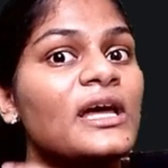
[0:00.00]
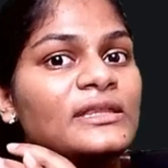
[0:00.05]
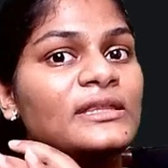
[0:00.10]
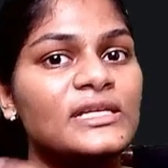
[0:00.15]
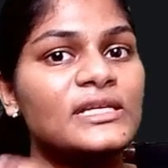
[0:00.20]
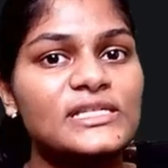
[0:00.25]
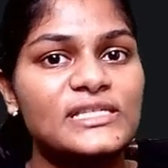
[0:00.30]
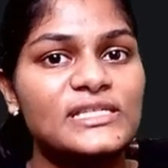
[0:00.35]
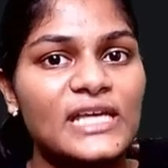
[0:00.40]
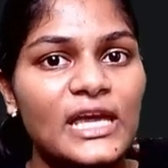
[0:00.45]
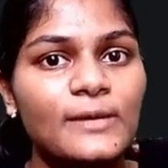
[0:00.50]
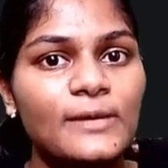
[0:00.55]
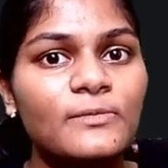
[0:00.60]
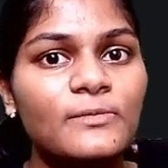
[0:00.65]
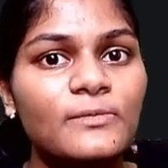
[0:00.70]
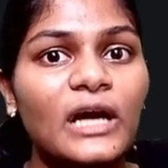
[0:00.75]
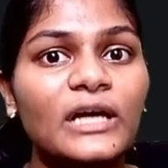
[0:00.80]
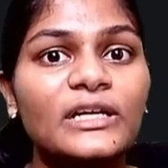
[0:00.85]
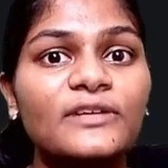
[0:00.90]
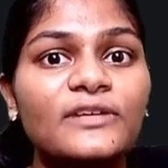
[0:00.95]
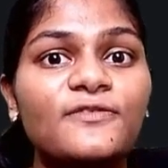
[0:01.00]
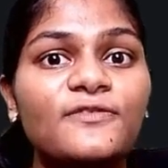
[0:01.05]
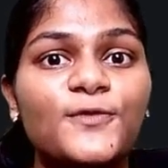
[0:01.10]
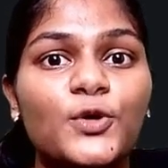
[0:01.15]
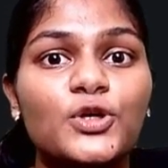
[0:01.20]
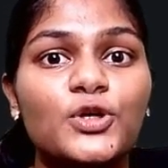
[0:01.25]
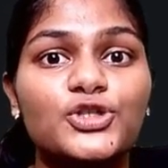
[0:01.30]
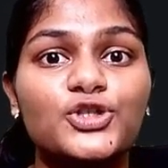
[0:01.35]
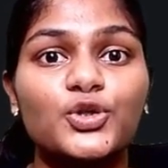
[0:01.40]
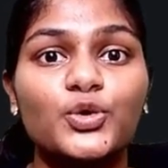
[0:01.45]
the same current
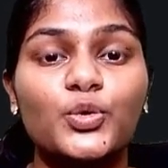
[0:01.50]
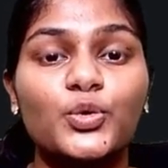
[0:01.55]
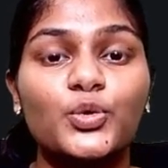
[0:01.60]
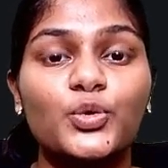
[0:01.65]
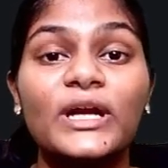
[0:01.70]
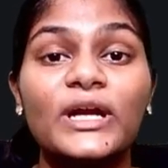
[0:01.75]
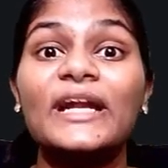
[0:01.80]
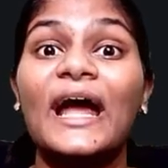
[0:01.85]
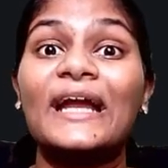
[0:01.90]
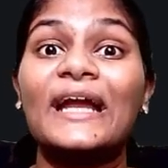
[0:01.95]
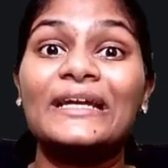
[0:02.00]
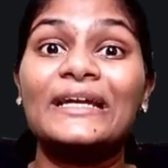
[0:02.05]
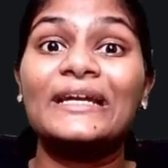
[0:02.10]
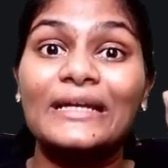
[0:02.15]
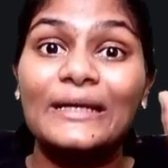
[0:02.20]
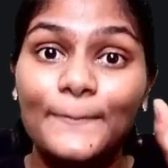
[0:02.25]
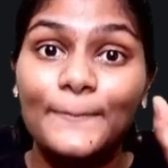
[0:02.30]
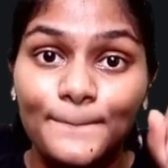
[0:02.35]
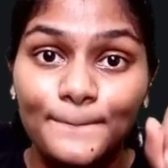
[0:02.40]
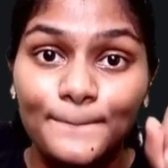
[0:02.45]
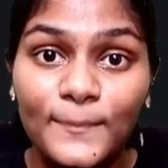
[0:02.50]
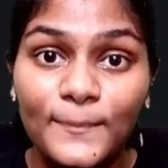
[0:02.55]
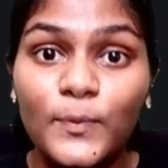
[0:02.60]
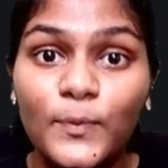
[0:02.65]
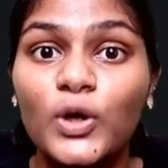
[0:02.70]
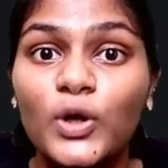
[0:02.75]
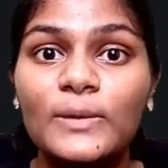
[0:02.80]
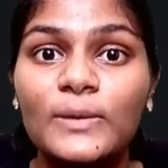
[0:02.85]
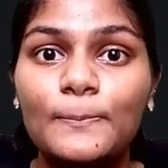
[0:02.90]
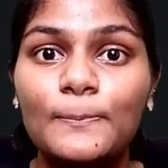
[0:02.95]
flows through it, and
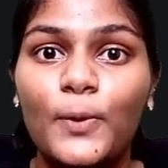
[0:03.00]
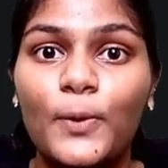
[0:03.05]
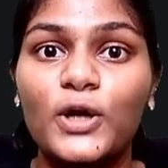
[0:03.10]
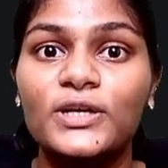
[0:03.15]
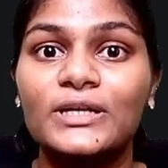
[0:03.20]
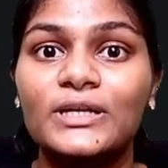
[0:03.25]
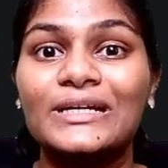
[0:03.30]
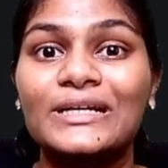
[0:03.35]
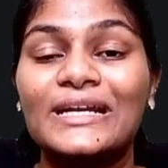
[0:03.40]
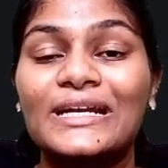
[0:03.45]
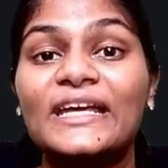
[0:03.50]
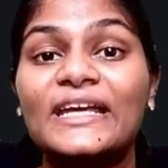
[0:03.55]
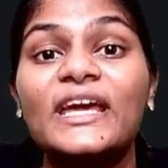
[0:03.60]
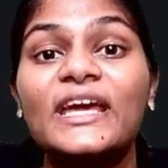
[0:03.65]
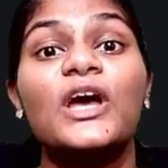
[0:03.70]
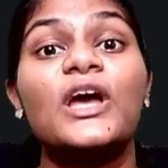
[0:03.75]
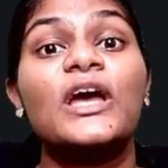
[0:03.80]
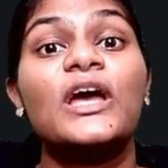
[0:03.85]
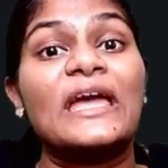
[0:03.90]
more importantly,